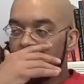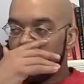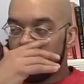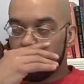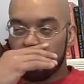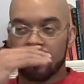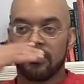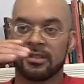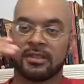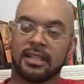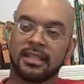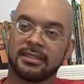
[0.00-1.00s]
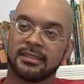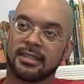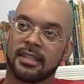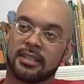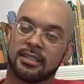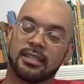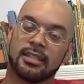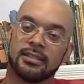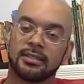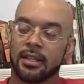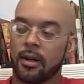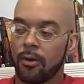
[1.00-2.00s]
she
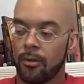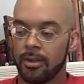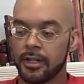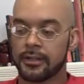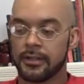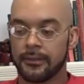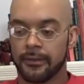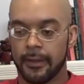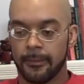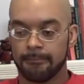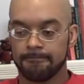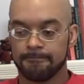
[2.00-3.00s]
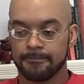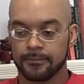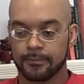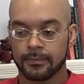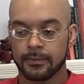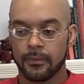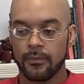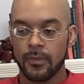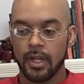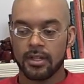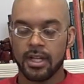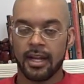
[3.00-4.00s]
listed a whole bunch of,
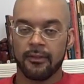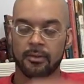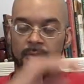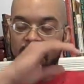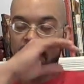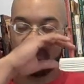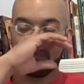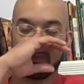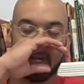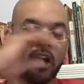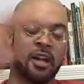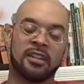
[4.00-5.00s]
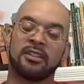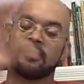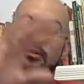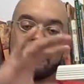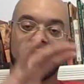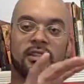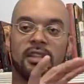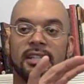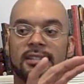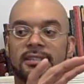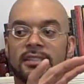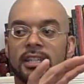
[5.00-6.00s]
she had everybody from the audience or whatever
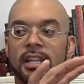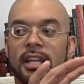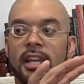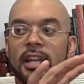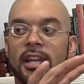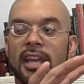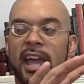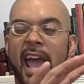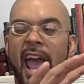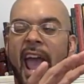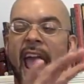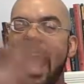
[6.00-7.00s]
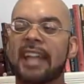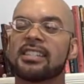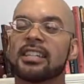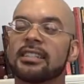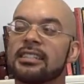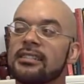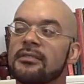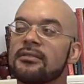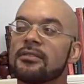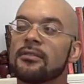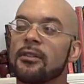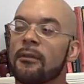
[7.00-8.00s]
list
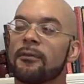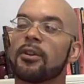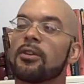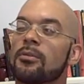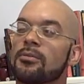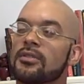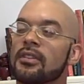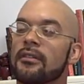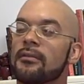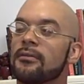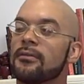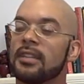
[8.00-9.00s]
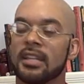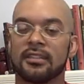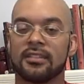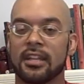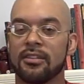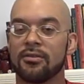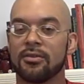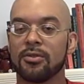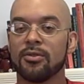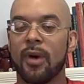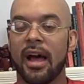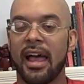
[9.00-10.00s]
adjectives or verbs of things that you
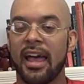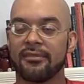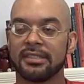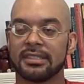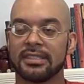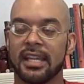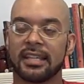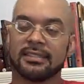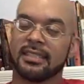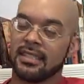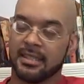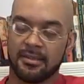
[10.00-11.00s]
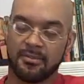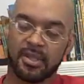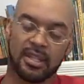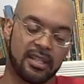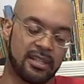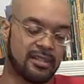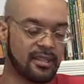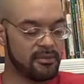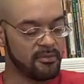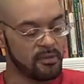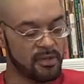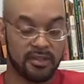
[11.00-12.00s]
do while having sex. And it ended up being this,
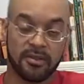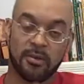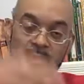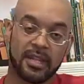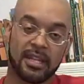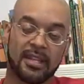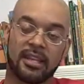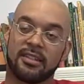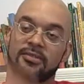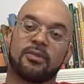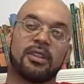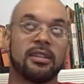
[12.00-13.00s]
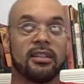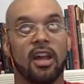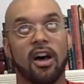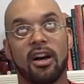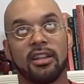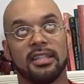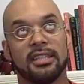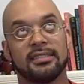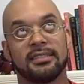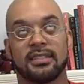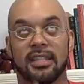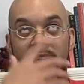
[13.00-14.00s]
maybe I should have wrote that down, this really long
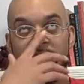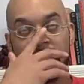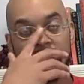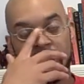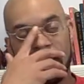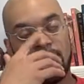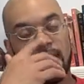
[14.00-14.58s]
list, like